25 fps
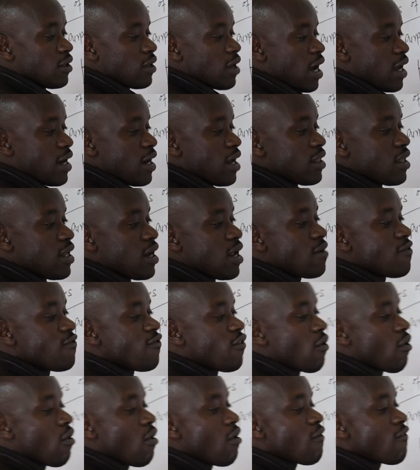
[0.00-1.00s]
another name
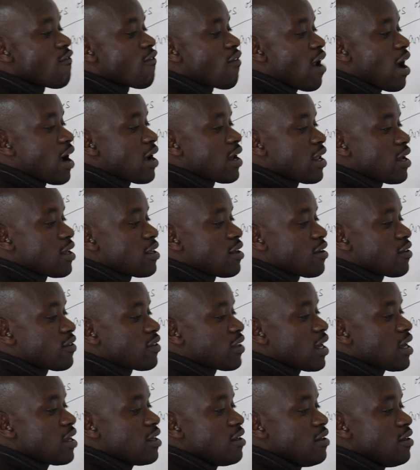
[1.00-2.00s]
for flag
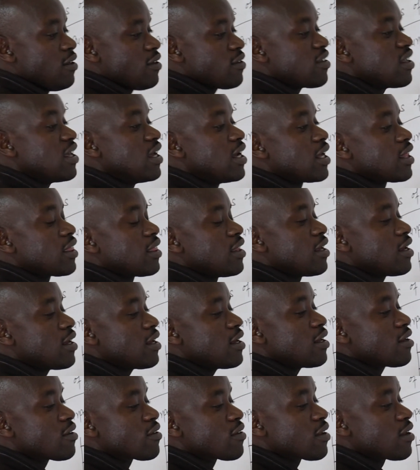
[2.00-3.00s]
register is
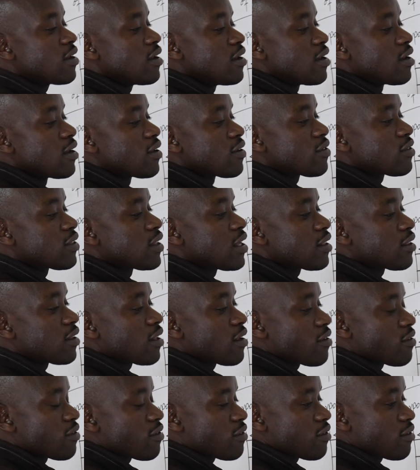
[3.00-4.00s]
the
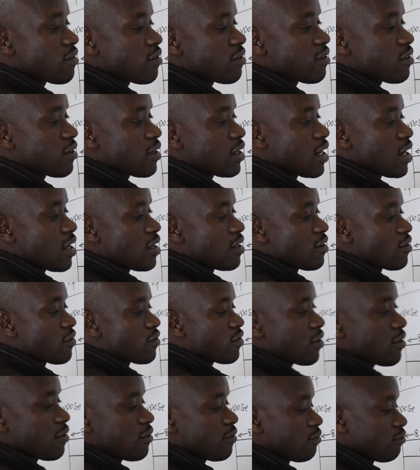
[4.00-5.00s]
status
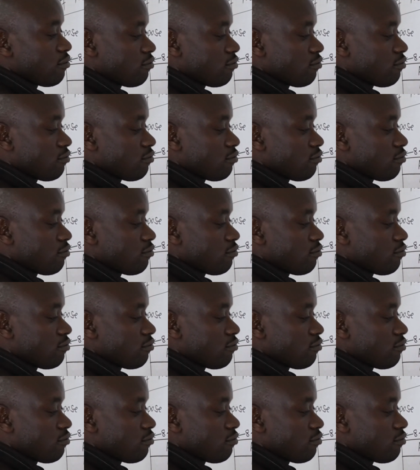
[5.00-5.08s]
register.